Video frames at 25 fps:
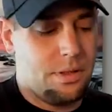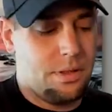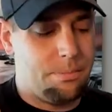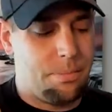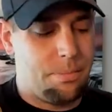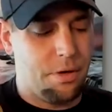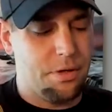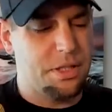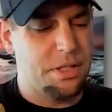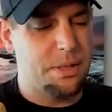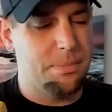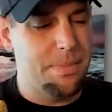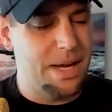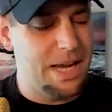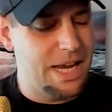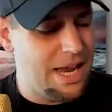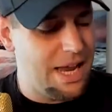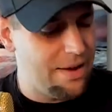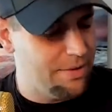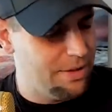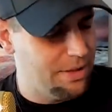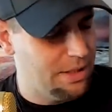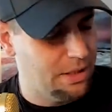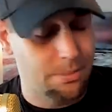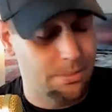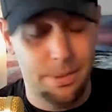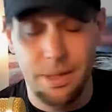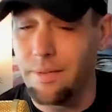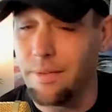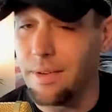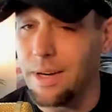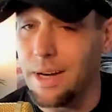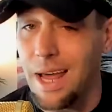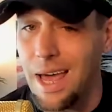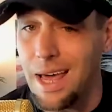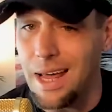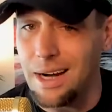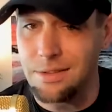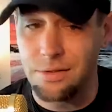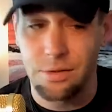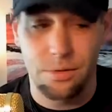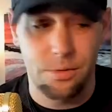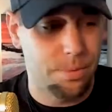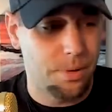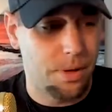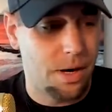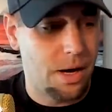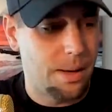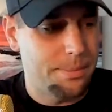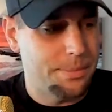Person may have a little bit of an attitude
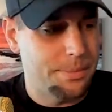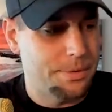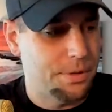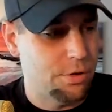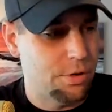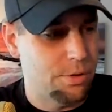problem, too.